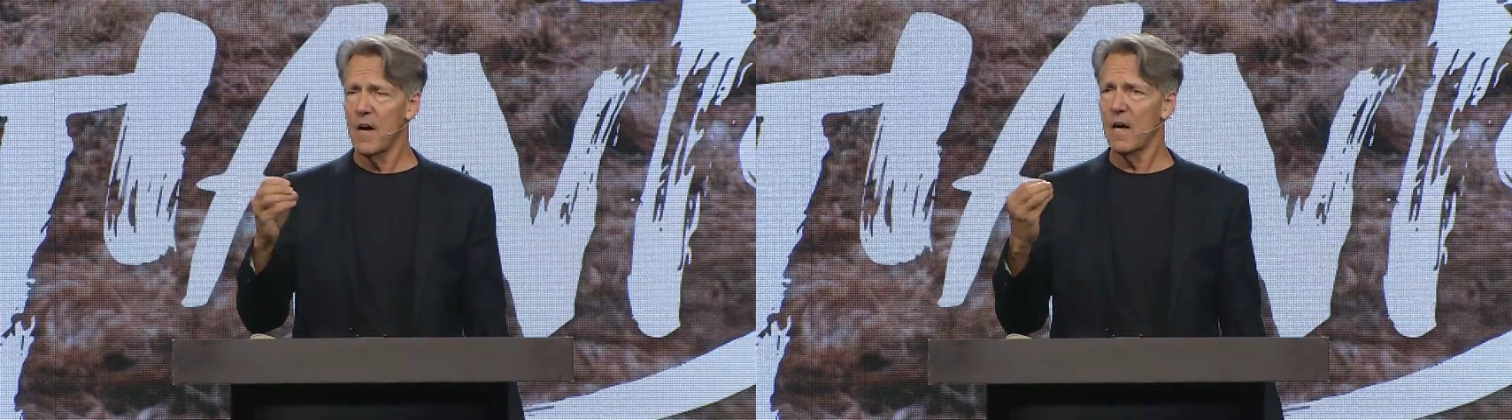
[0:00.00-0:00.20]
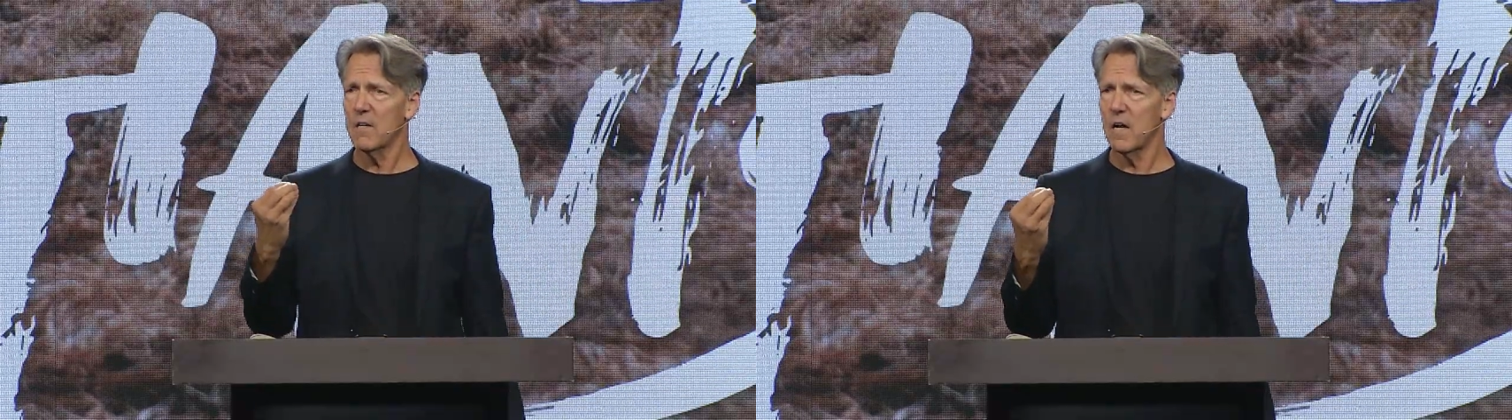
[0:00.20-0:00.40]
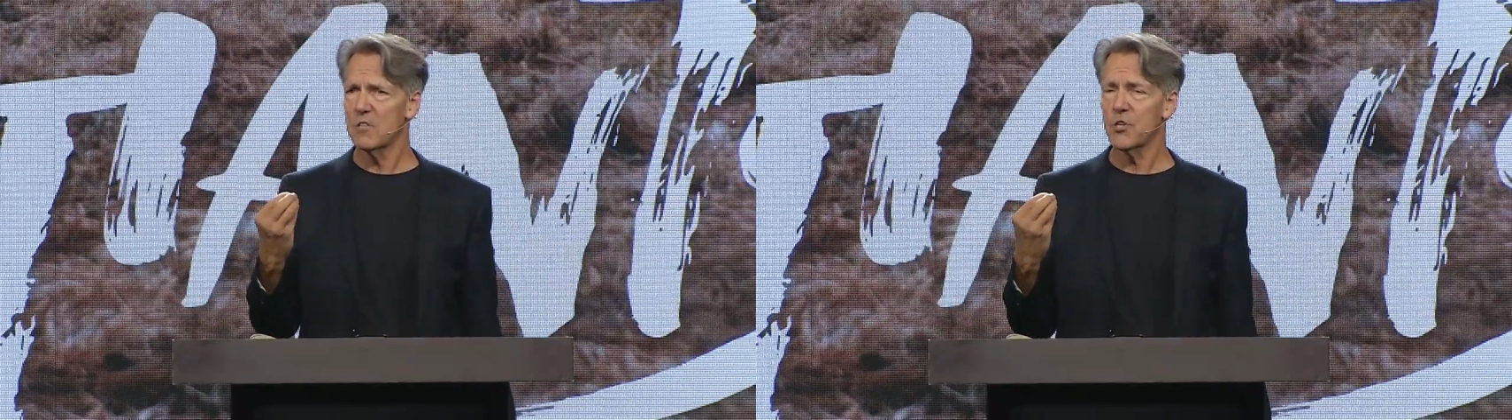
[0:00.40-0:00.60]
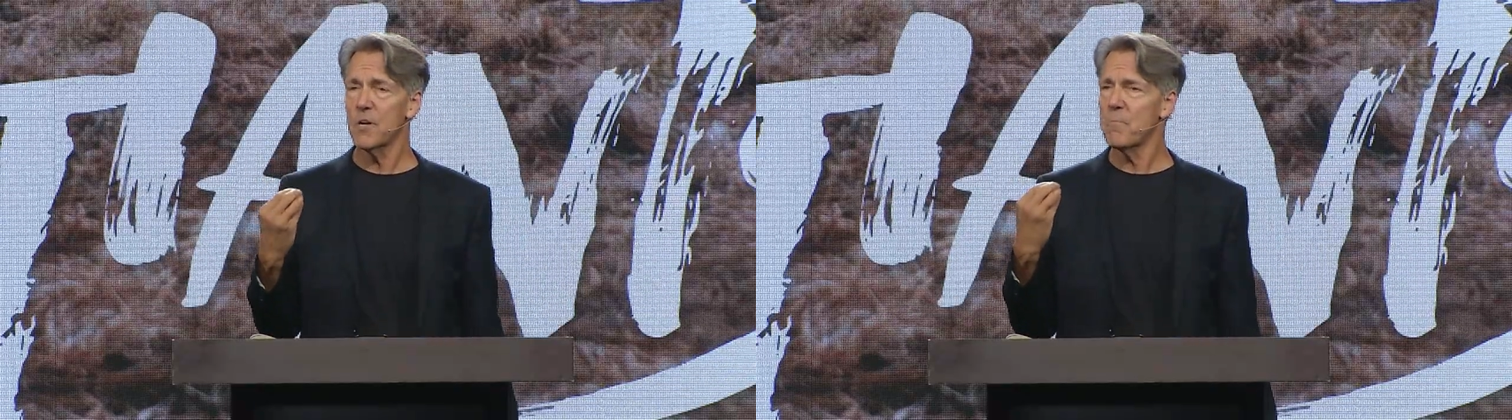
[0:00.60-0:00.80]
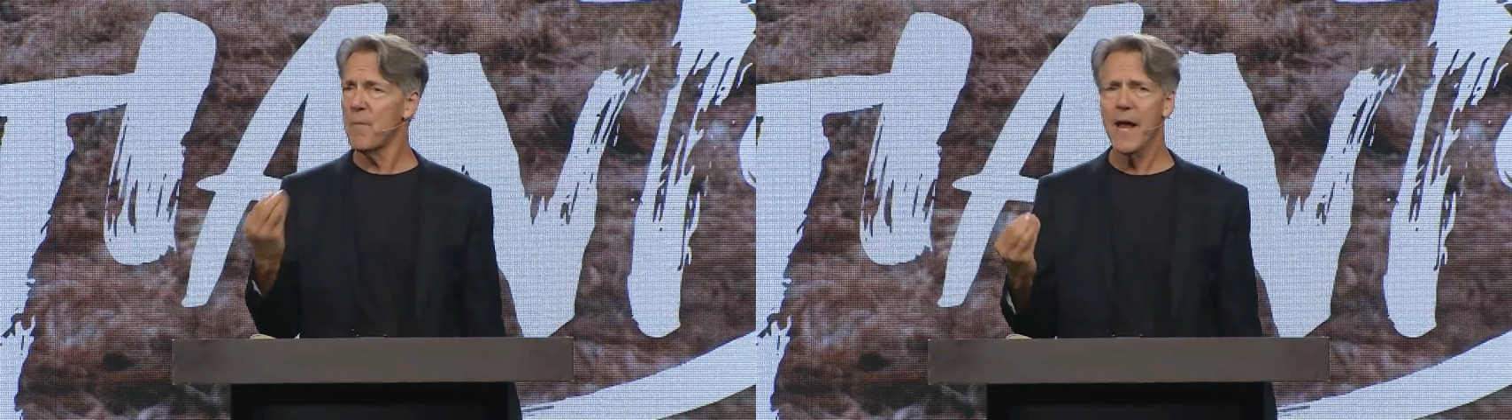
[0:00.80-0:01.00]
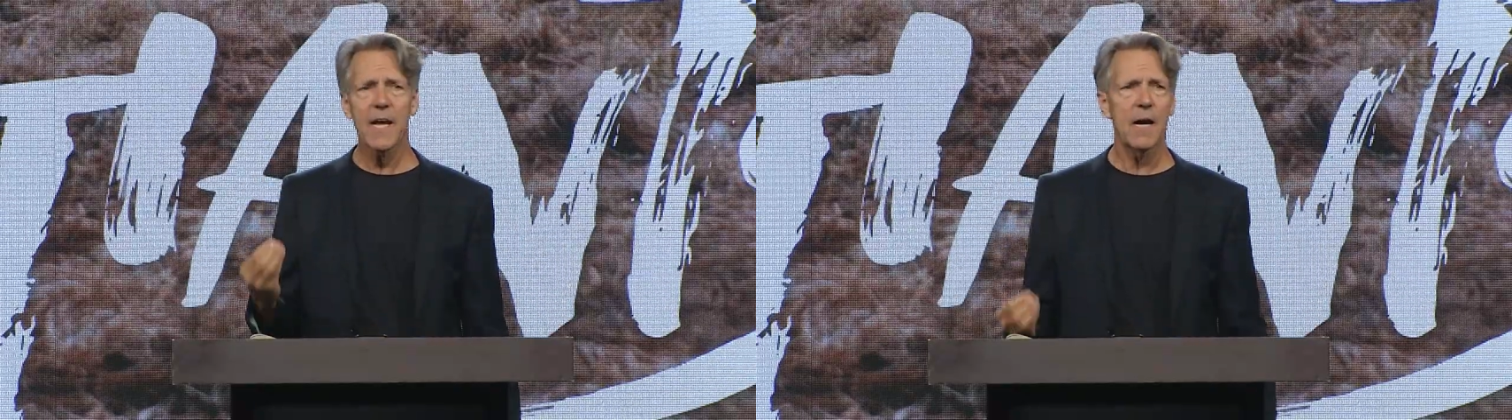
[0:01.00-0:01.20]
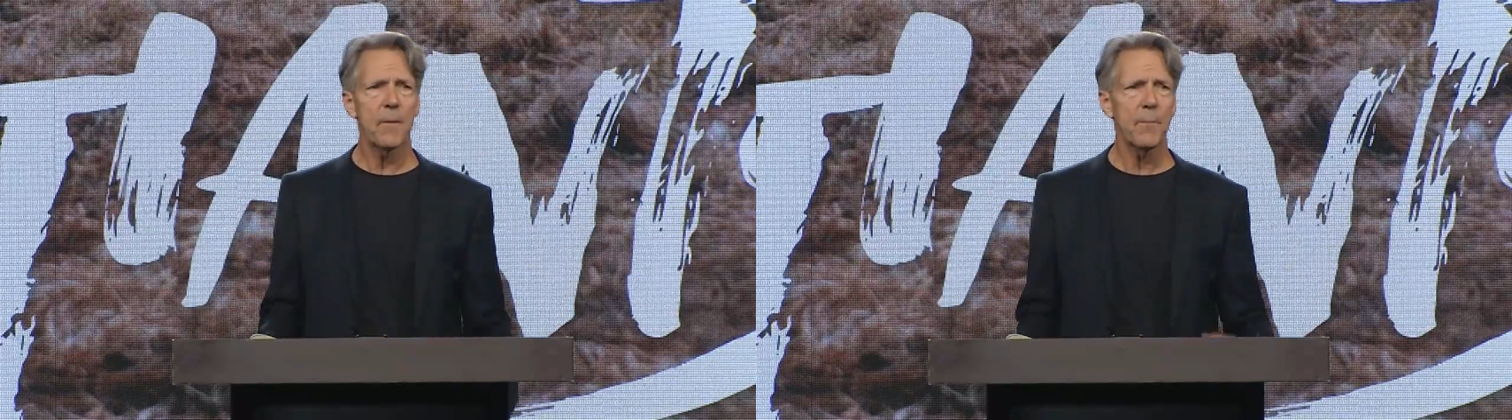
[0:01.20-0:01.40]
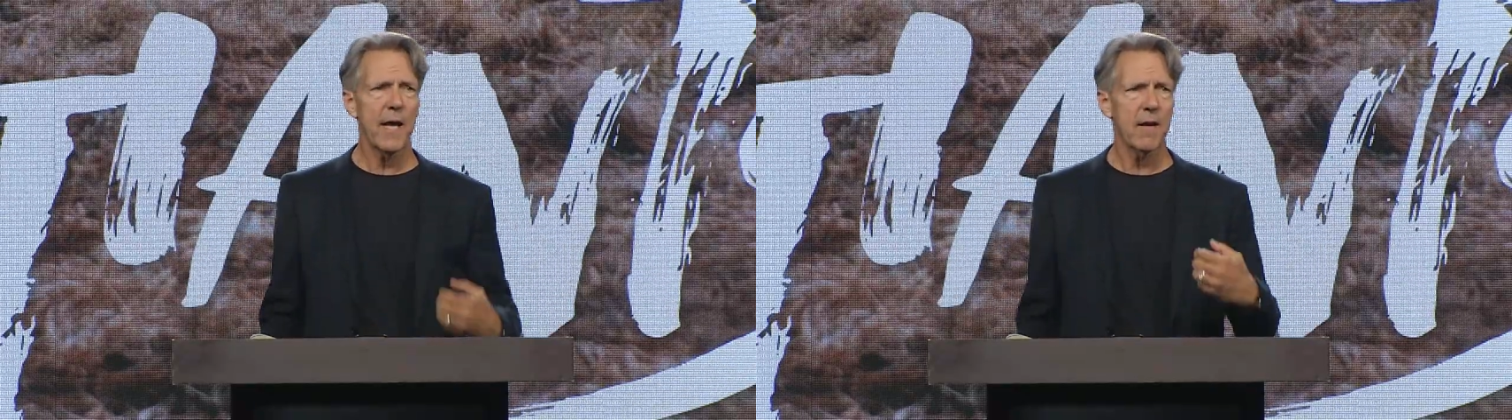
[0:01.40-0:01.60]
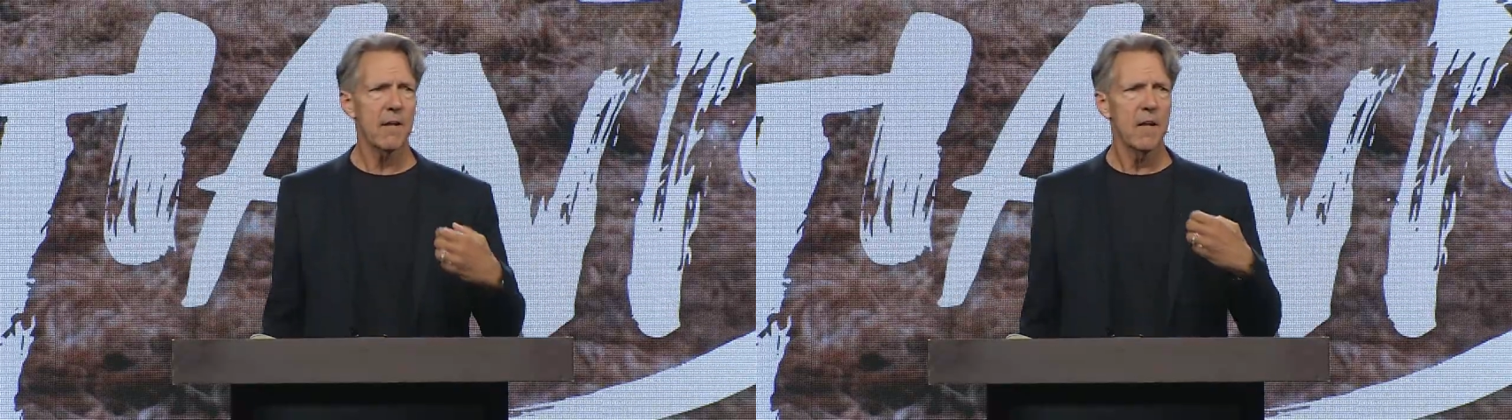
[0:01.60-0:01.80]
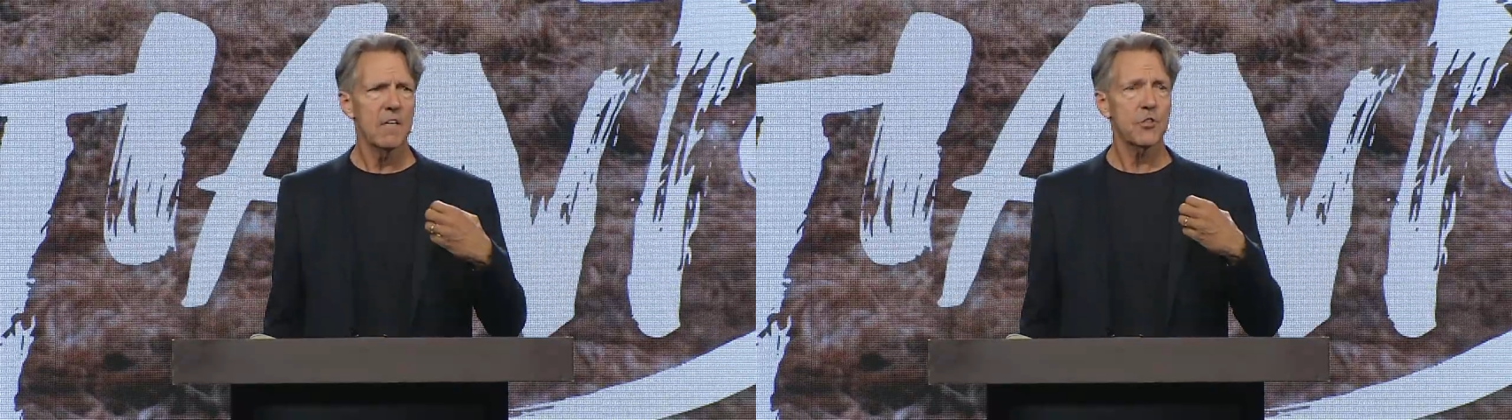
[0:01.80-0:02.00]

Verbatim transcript: a, a, certain makeup and